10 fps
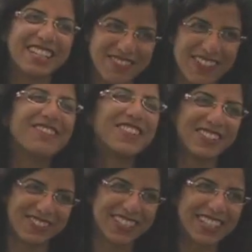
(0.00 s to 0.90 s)
Very
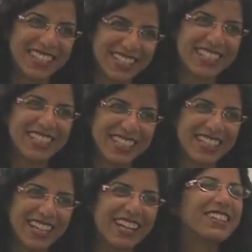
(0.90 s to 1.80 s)
beautiful.
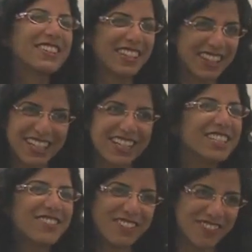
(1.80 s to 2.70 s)
And Carinthia
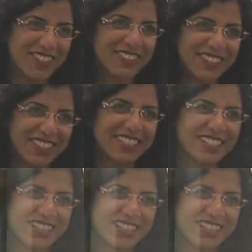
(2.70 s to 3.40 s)
is very beautiful.